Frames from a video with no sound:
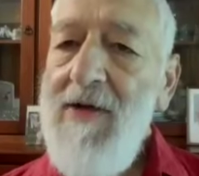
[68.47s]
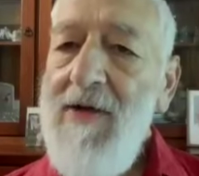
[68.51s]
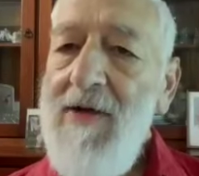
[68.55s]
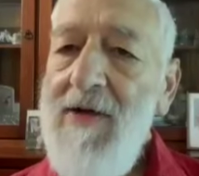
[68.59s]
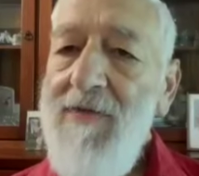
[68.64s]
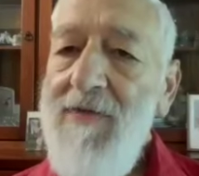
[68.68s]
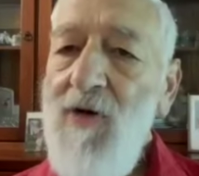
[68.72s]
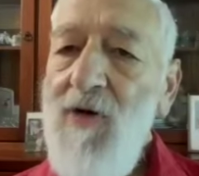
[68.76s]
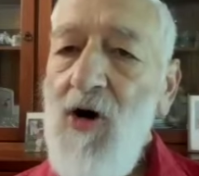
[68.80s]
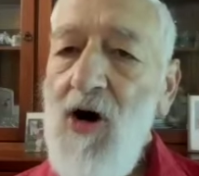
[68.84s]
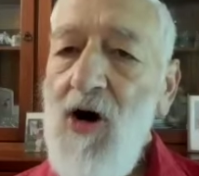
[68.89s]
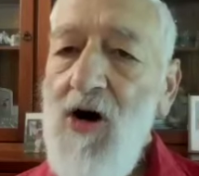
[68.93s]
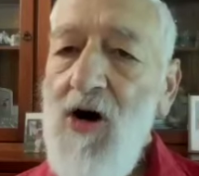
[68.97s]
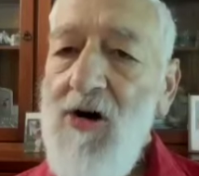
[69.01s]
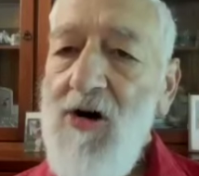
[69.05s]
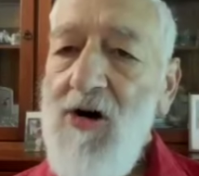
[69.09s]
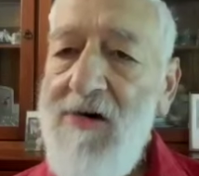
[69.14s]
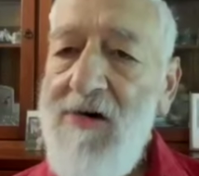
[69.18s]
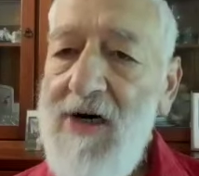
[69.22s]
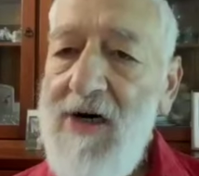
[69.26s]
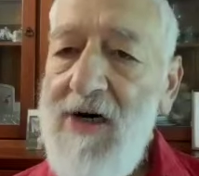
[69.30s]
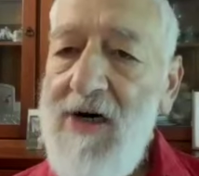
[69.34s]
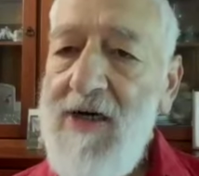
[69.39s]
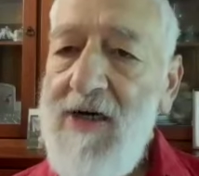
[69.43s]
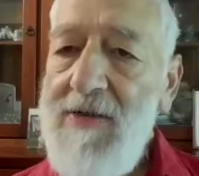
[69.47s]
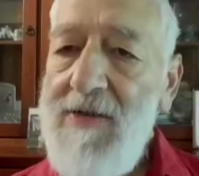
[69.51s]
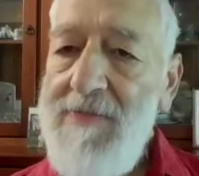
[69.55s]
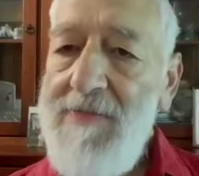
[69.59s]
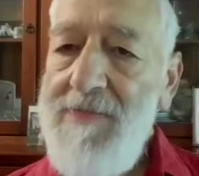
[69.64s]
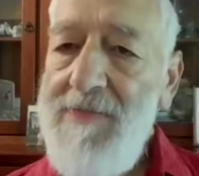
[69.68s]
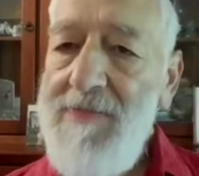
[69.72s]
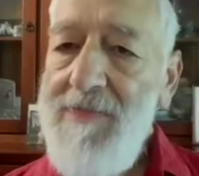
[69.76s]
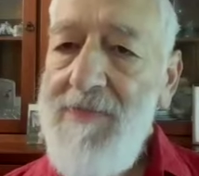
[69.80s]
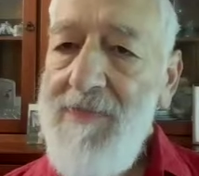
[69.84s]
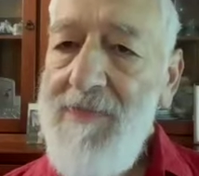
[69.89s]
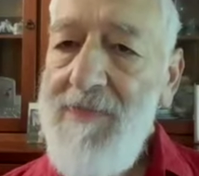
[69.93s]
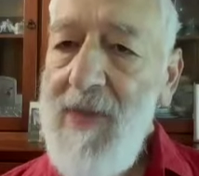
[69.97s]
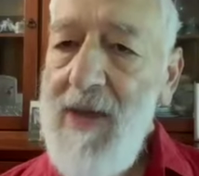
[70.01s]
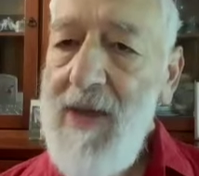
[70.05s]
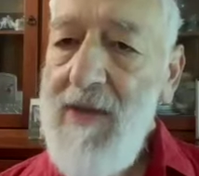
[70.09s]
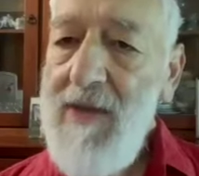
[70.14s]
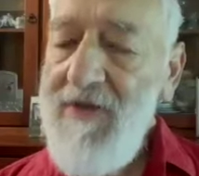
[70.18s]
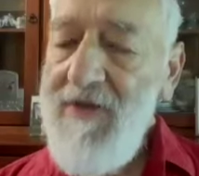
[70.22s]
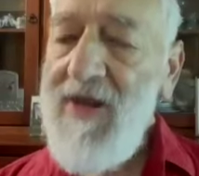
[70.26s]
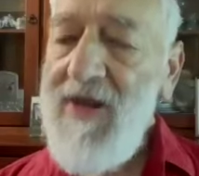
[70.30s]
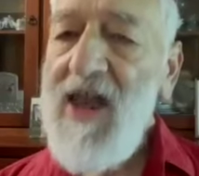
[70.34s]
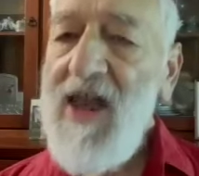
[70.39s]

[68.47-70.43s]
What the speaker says: for the